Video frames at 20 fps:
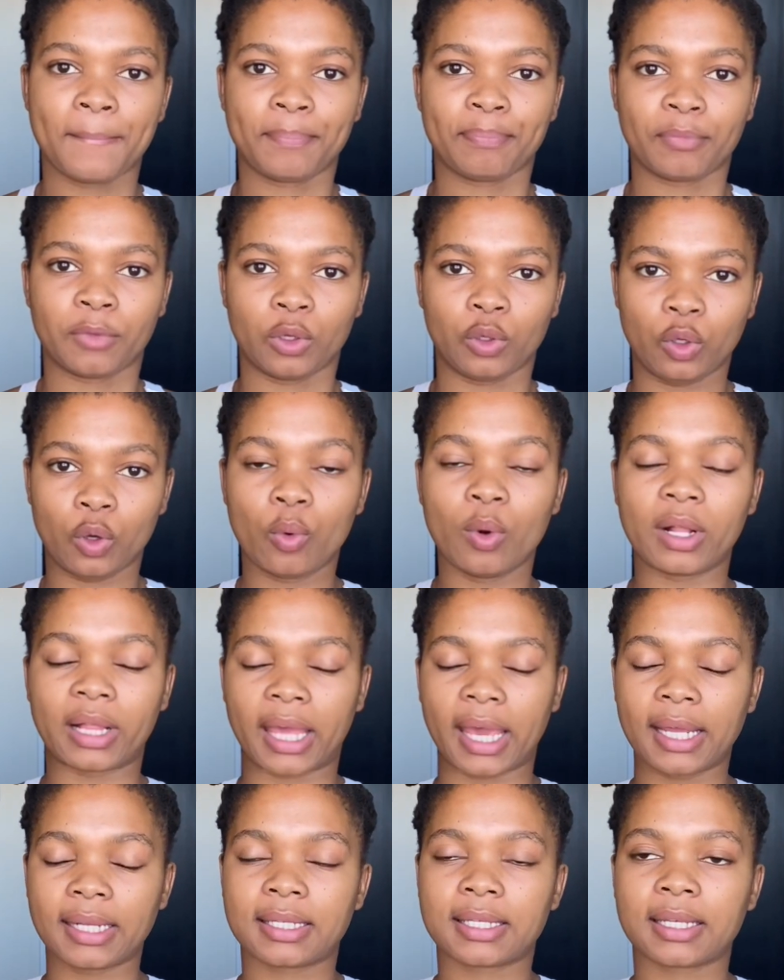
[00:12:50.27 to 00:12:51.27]
You will
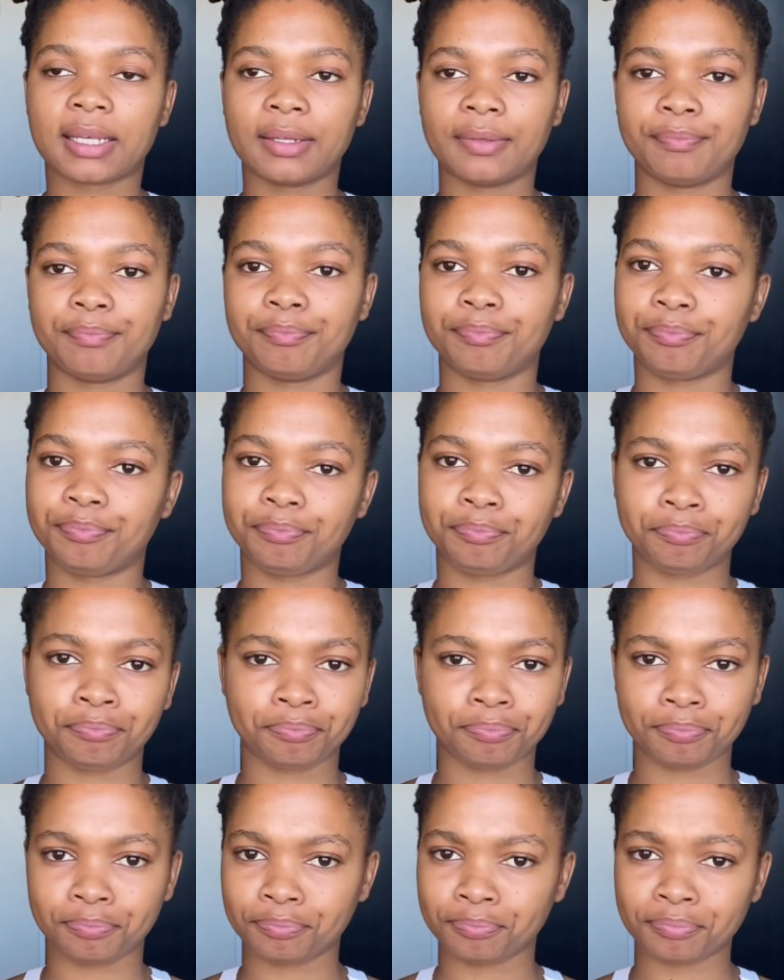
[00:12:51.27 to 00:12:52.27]
get
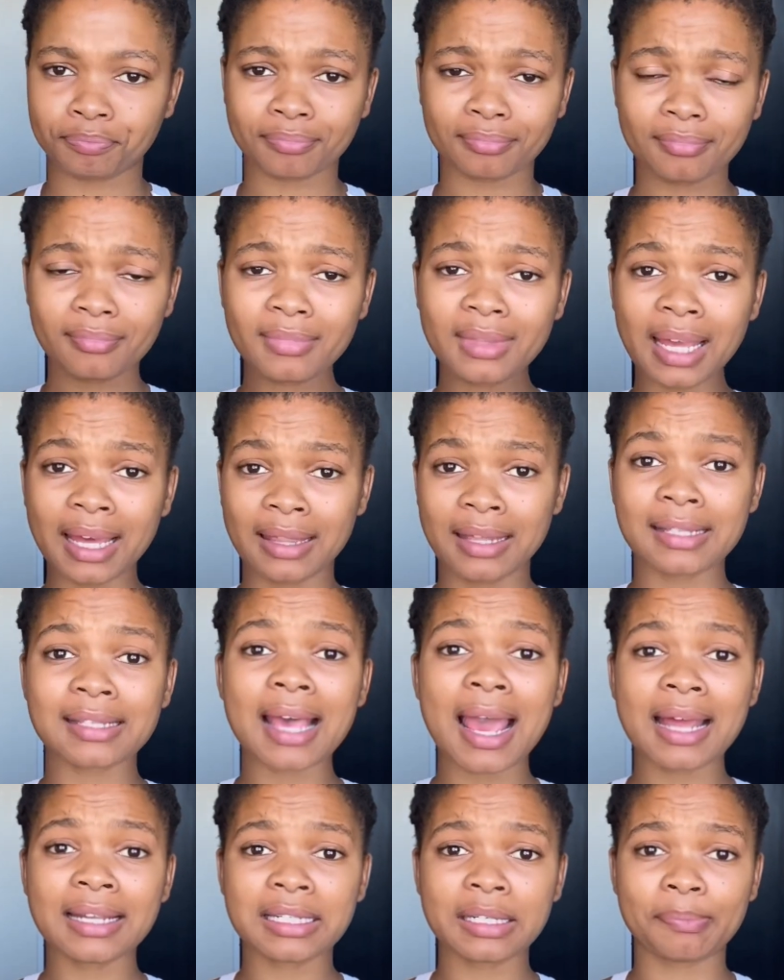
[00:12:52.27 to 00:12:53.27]
this
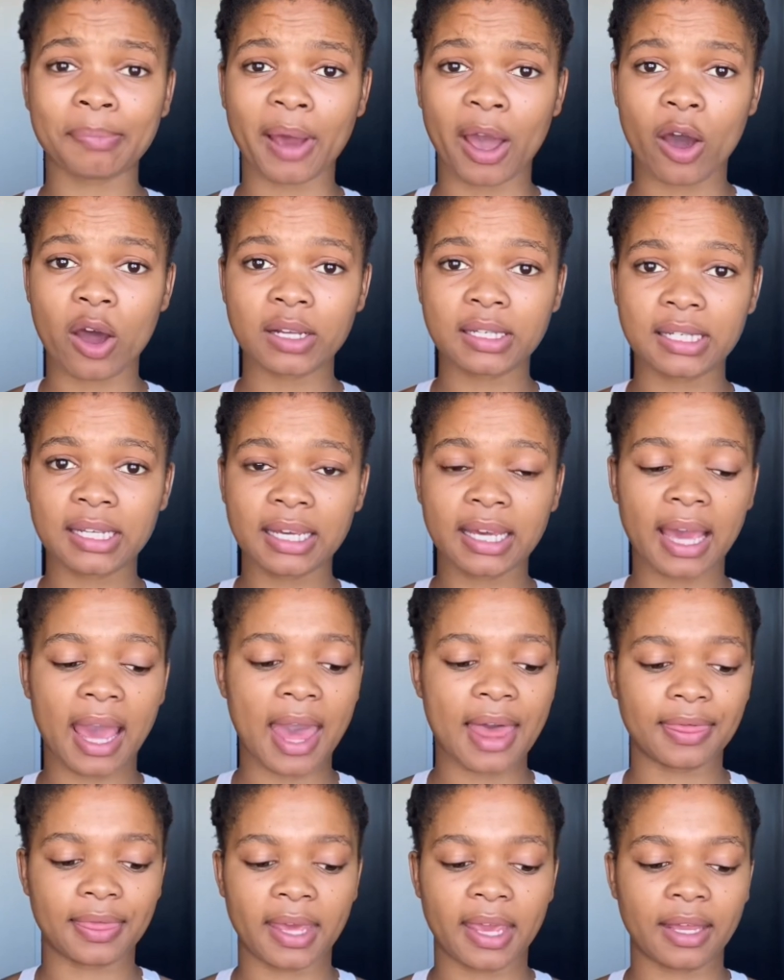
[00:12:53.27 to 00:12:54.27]
antibiotic,
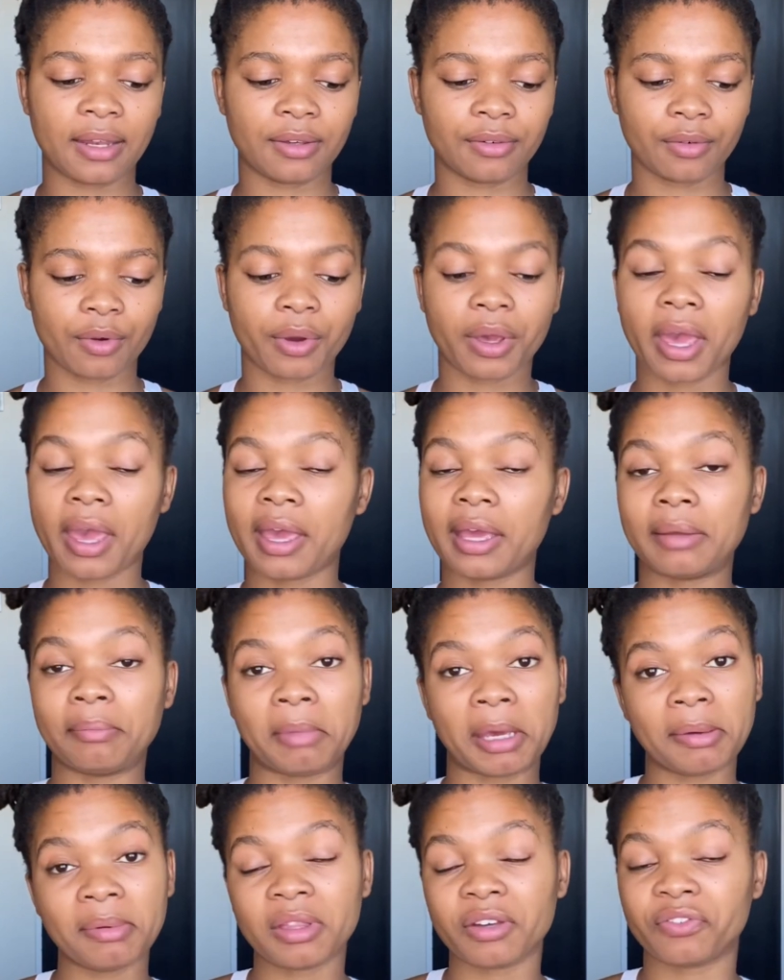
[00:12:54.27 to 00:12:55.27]
and then okay,
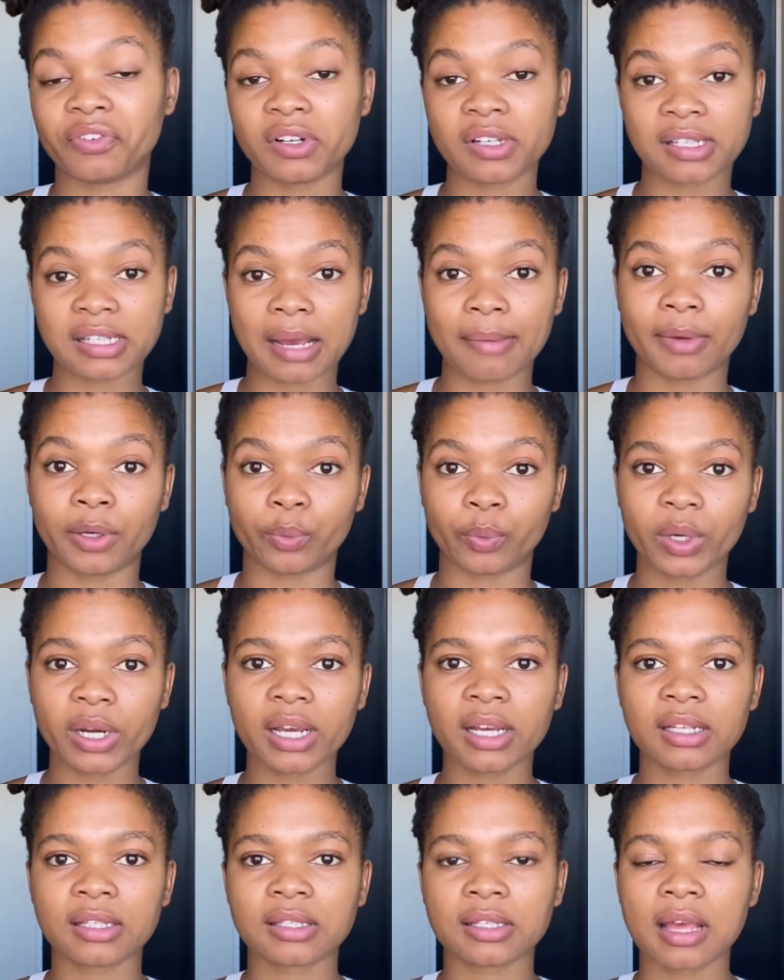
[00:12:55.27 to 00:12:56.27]
maybe the first time it
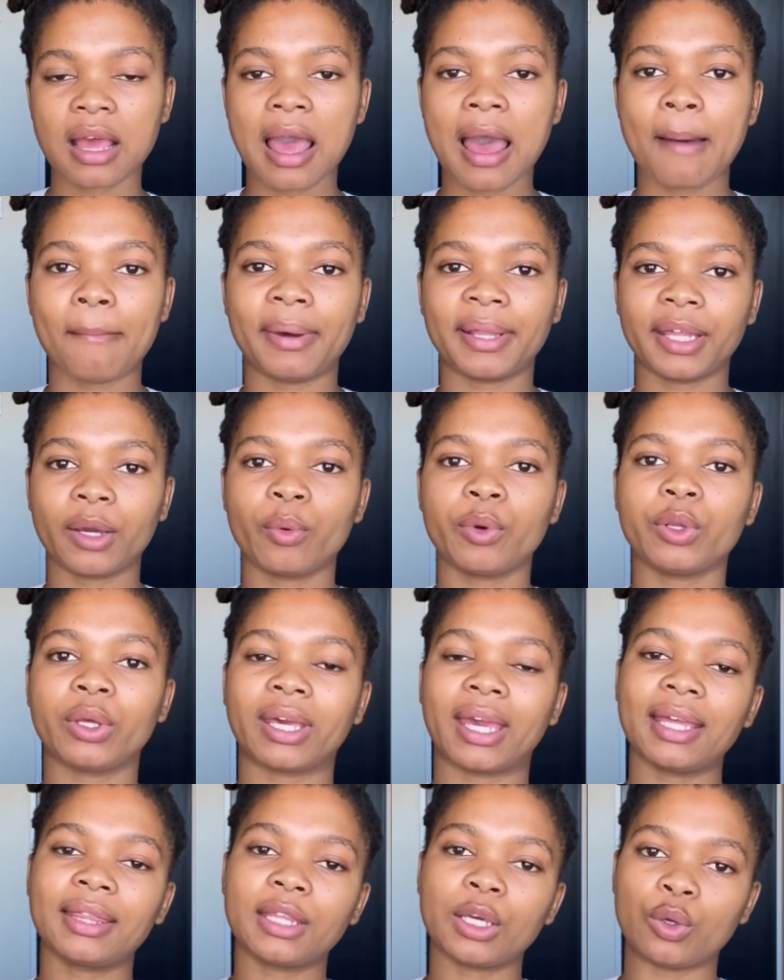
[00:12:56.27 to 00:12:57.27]
works, but then when you
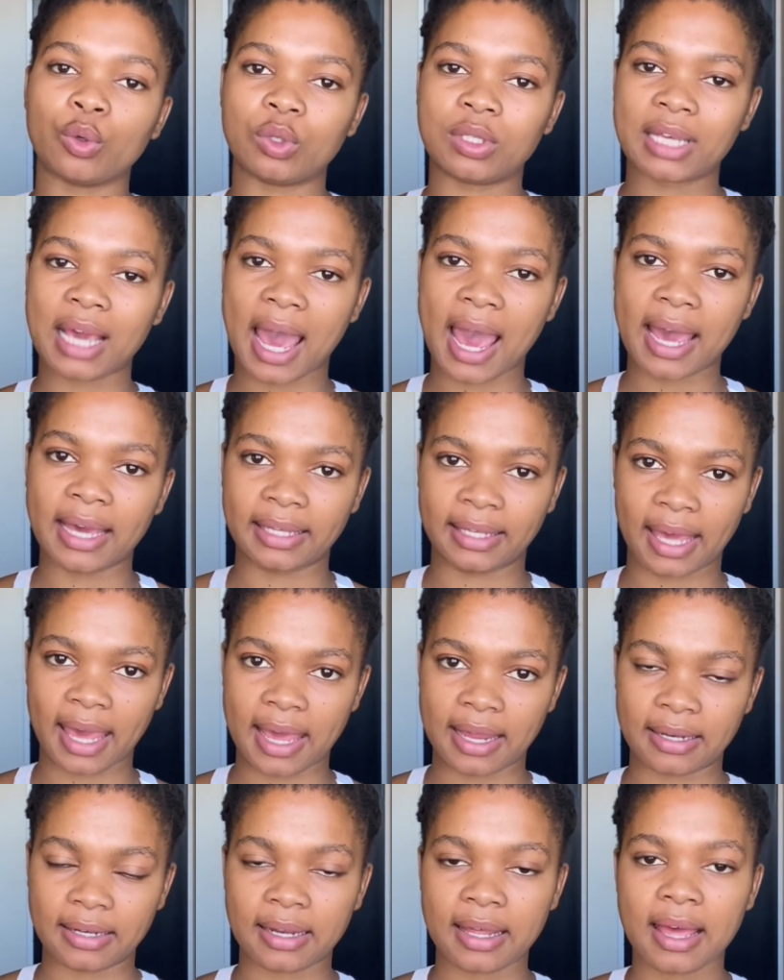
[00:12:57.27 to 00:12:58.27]
get the UTI
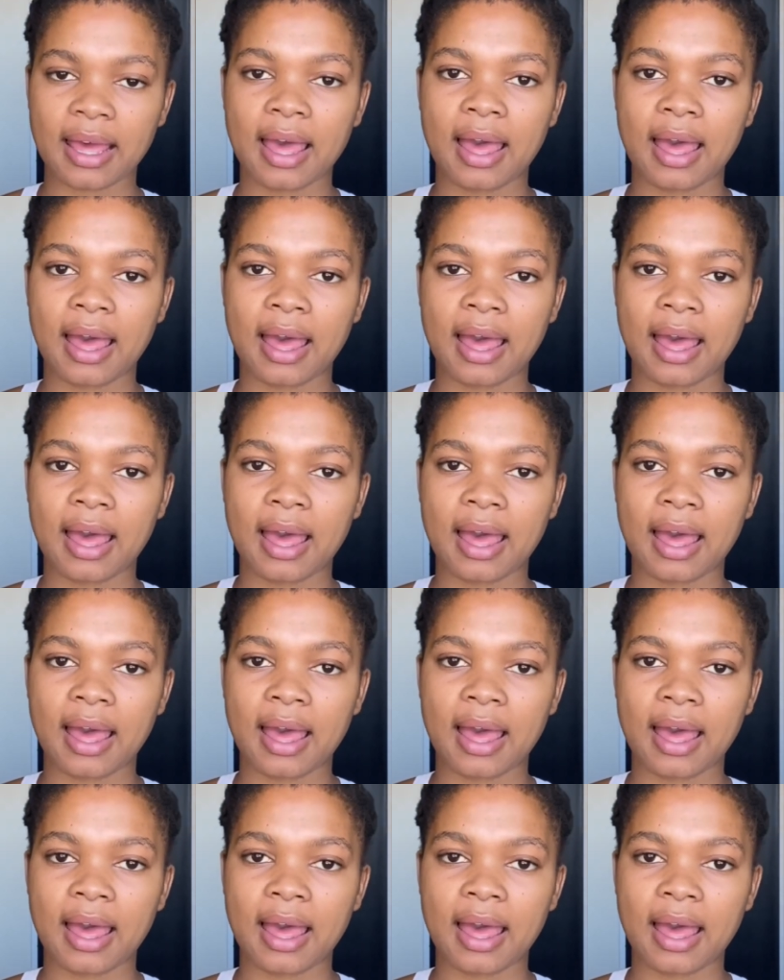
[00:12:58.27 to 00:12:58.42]
again,